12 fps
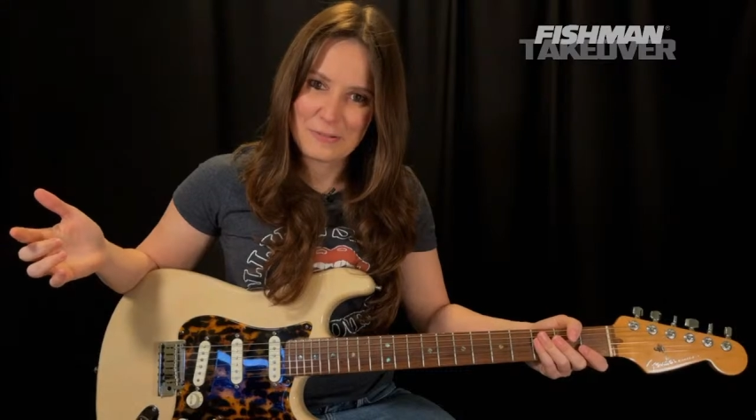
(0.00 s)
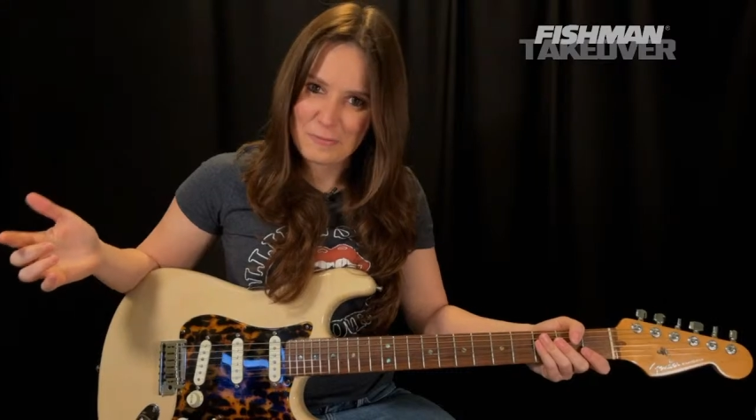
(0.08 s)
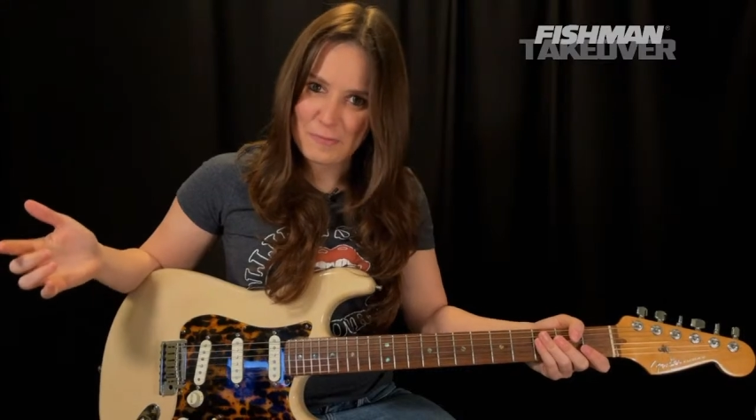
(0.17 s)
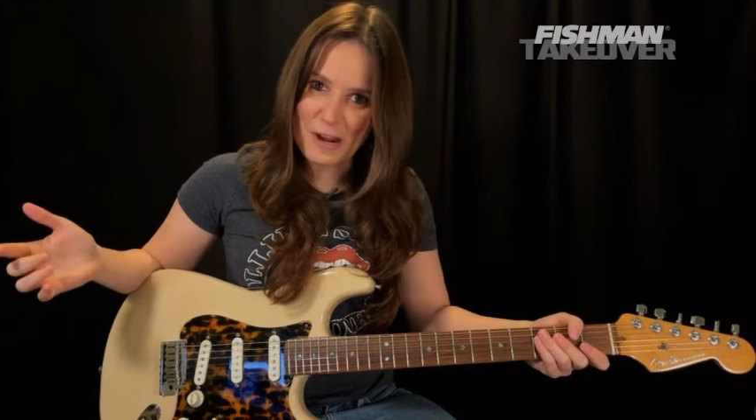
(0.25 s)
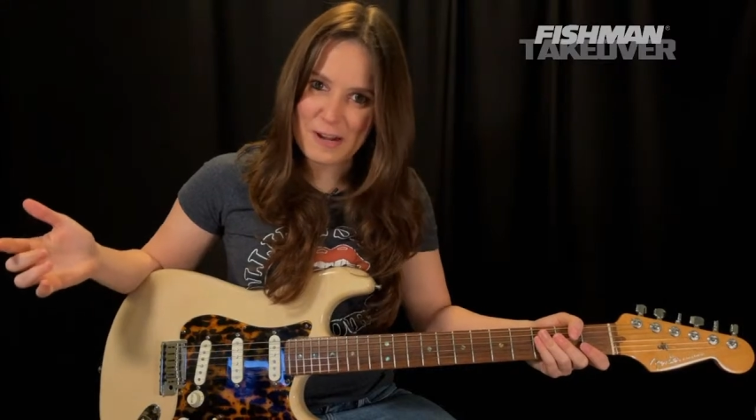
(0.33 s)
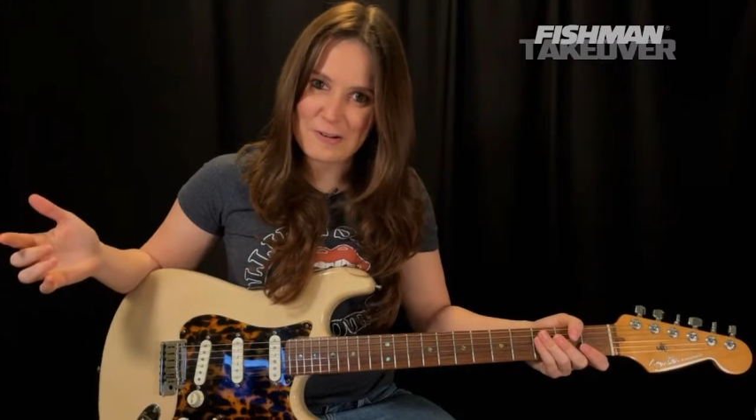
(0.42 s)
to
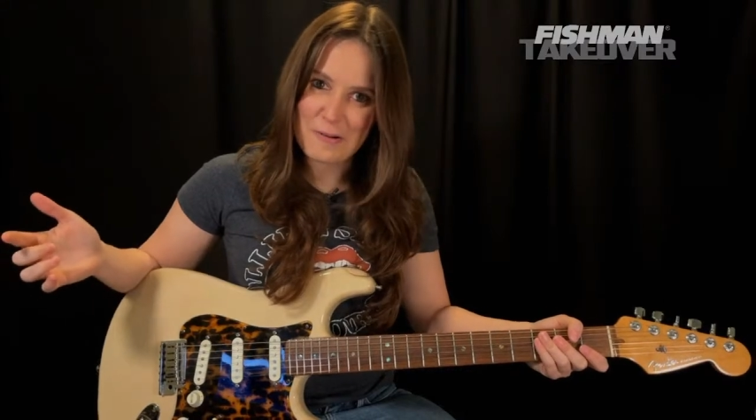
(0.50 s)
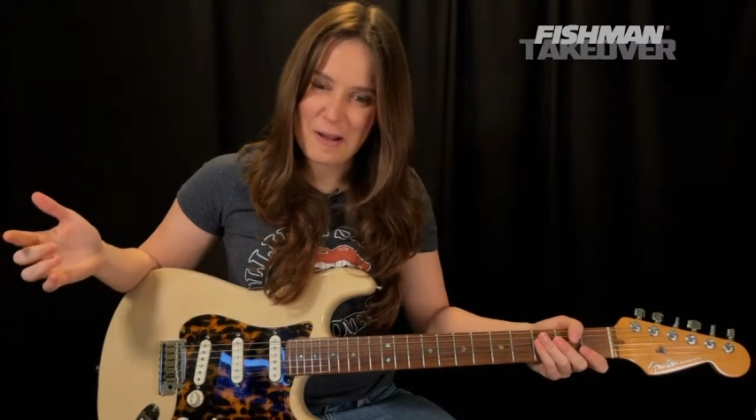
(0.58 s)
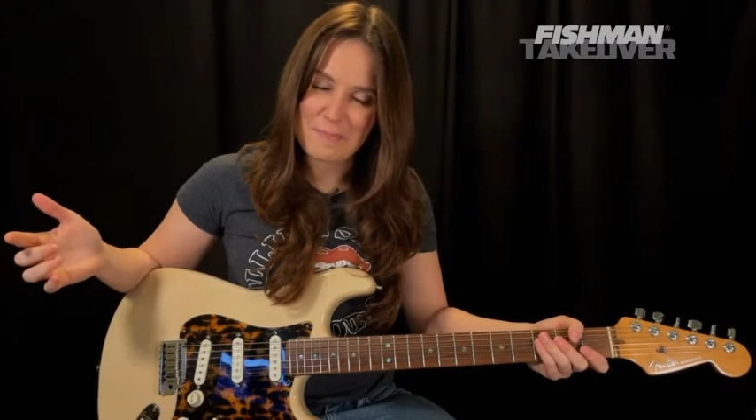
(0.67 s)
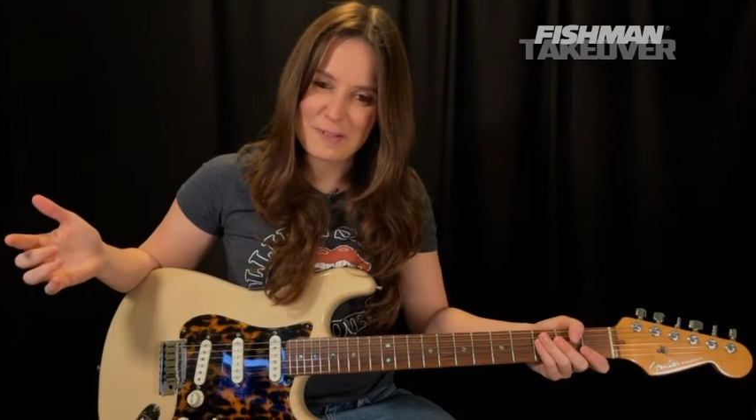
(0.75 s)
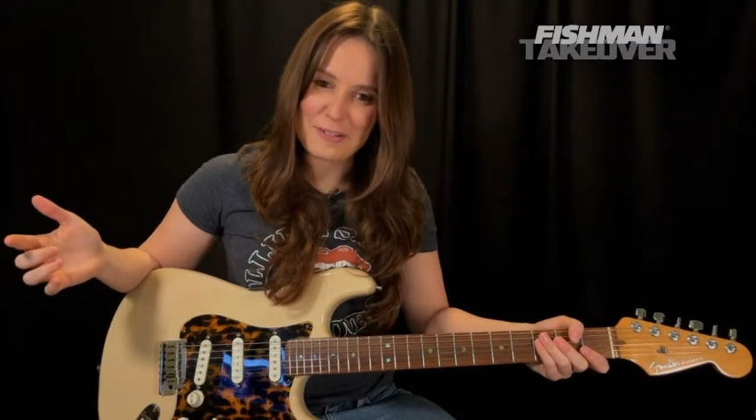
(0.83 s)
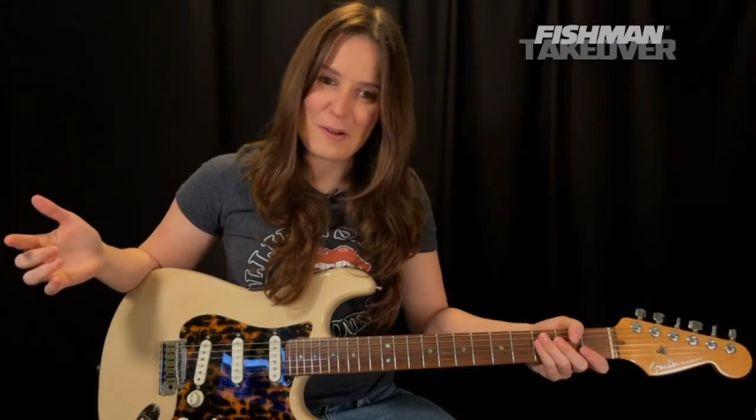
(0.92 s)
a brand new
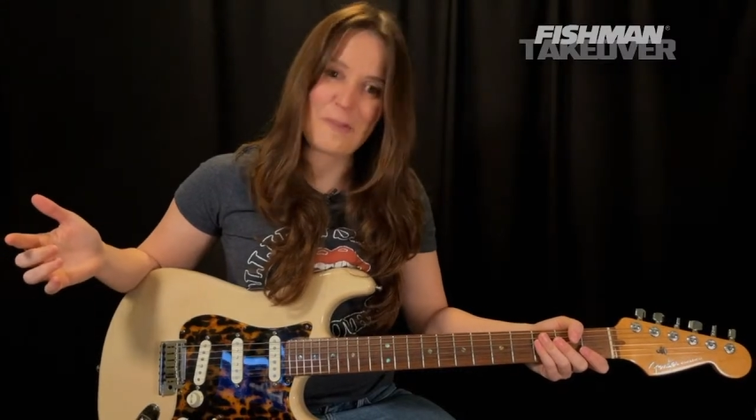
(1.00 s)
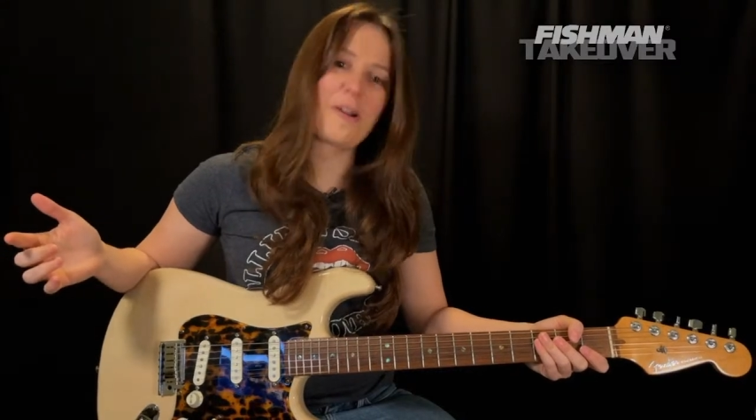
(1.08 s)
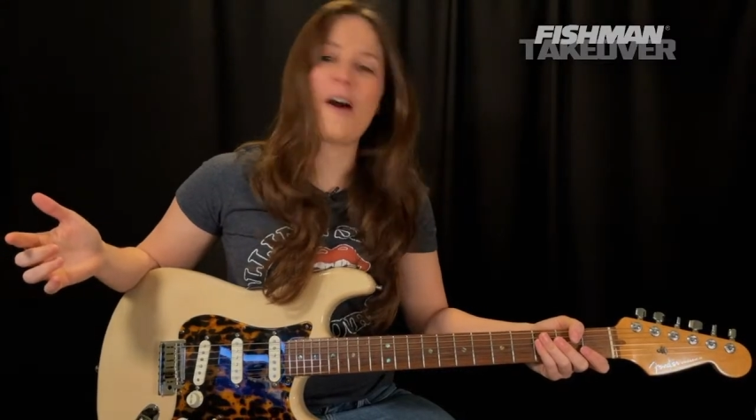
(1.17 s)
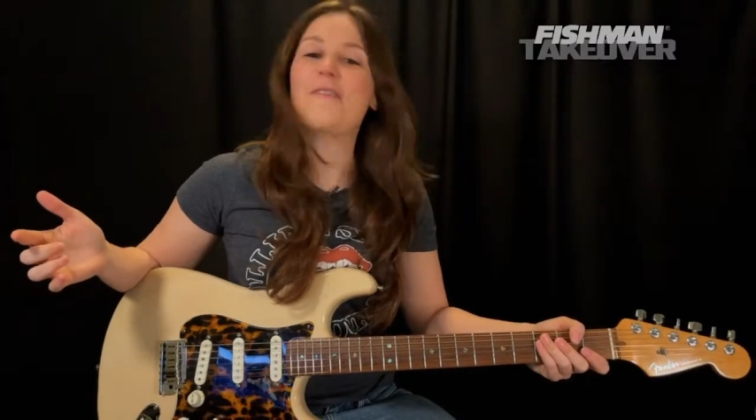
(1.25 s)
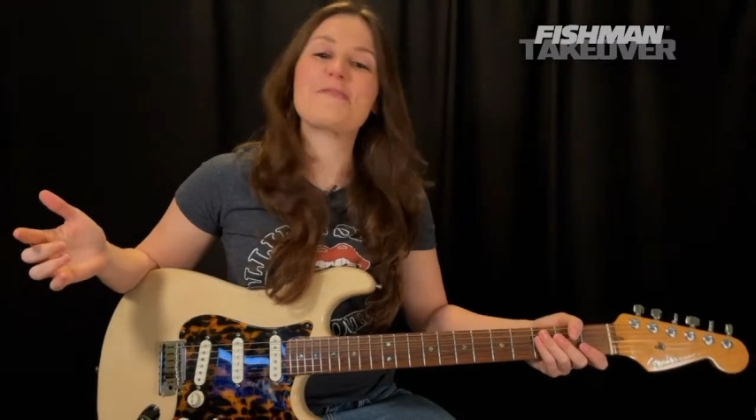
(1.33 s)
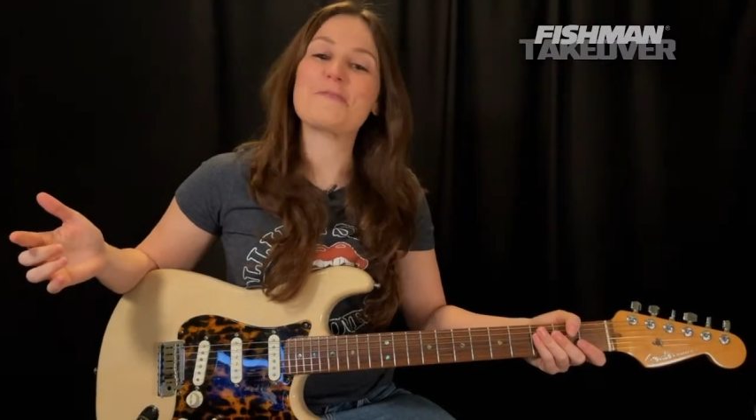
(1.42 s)

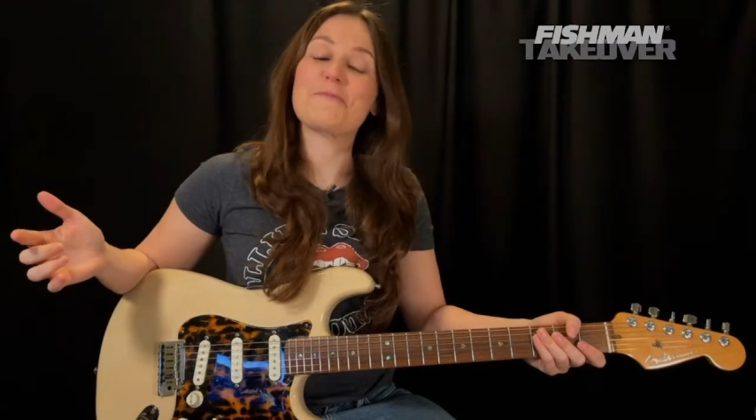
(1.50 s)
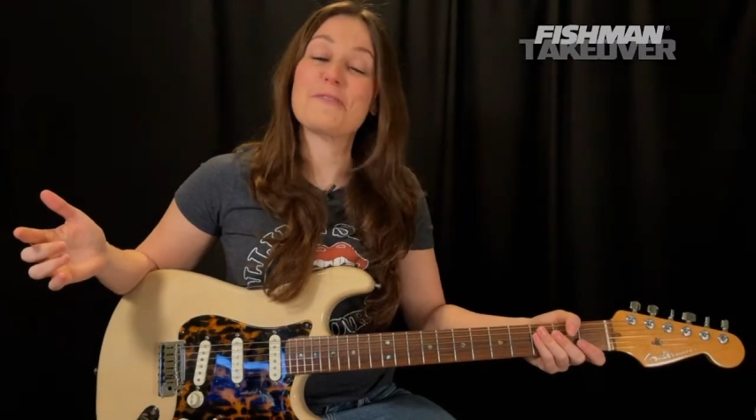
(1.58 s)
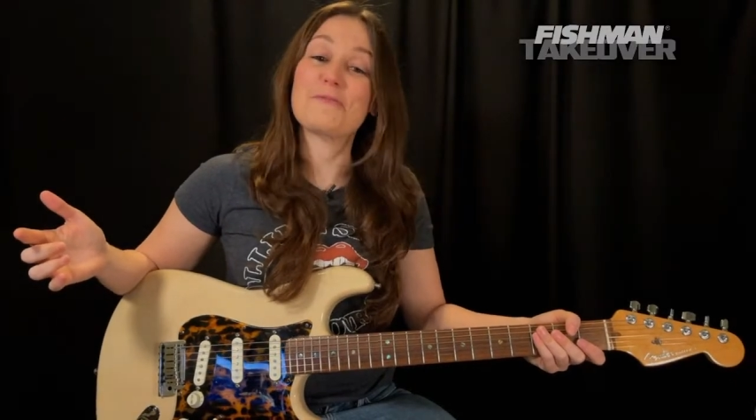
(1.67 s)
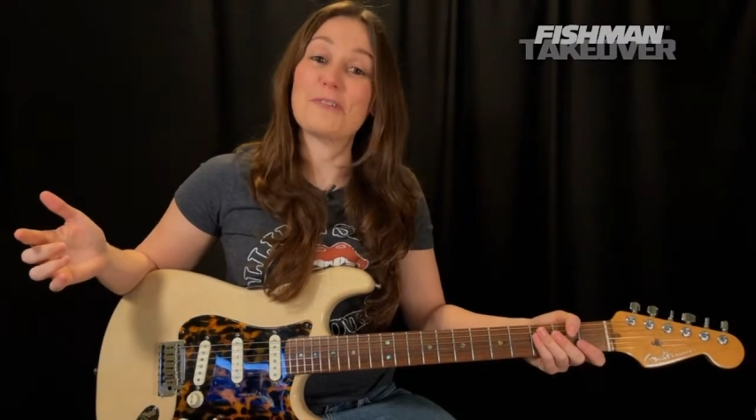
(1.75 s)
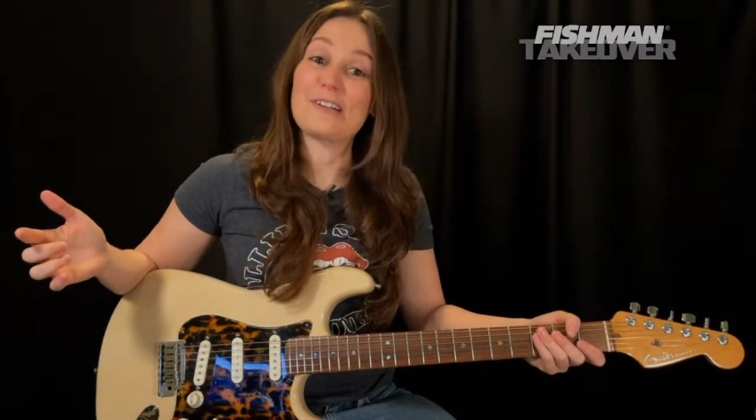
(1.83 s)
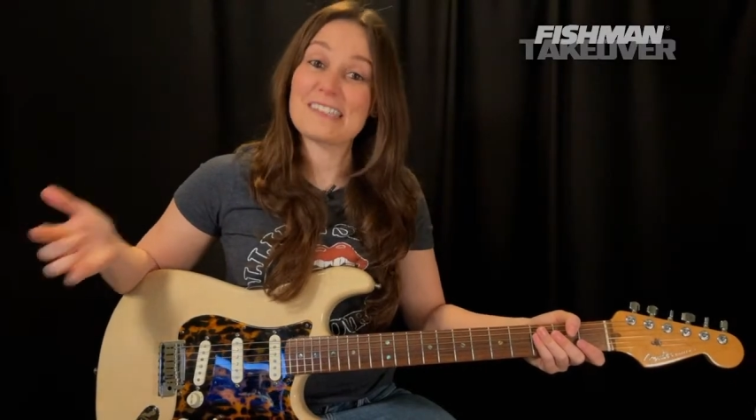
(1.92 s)
episode of the
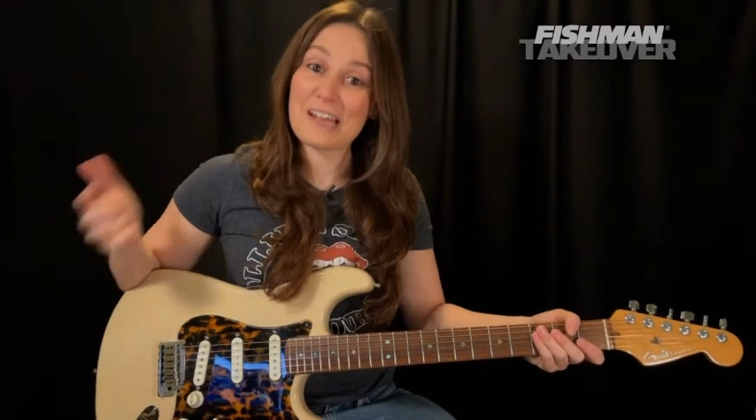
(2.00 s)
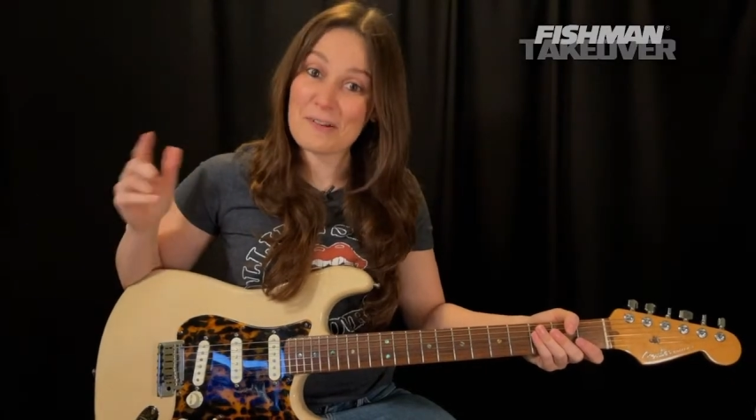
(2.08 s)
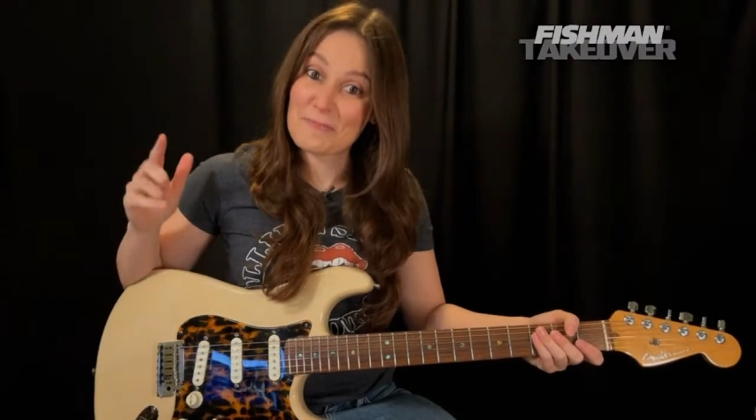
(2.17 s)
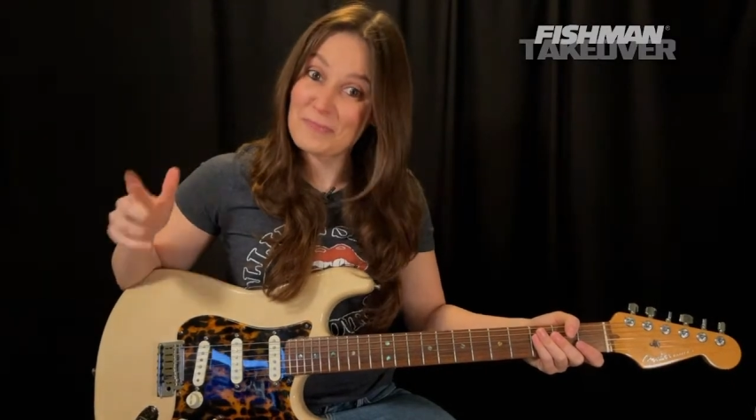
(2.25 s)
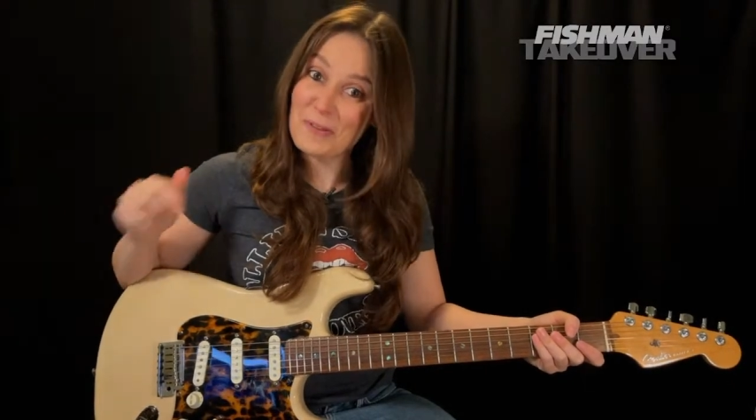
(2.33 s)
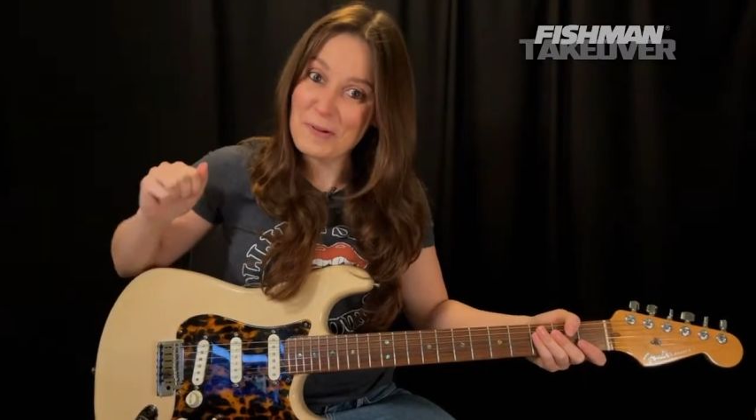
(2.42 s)
Riff
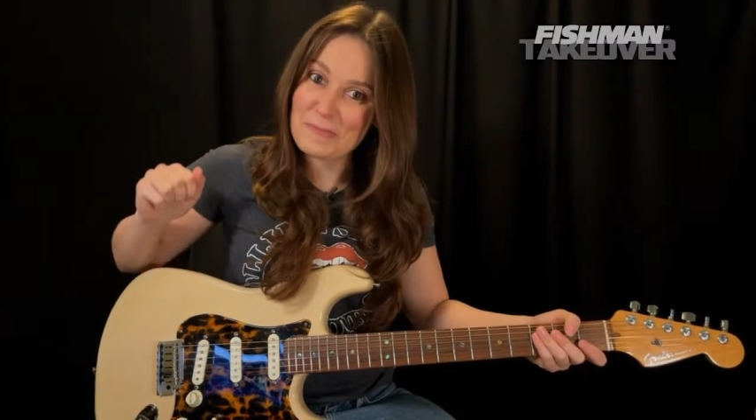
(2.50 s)
Rundown.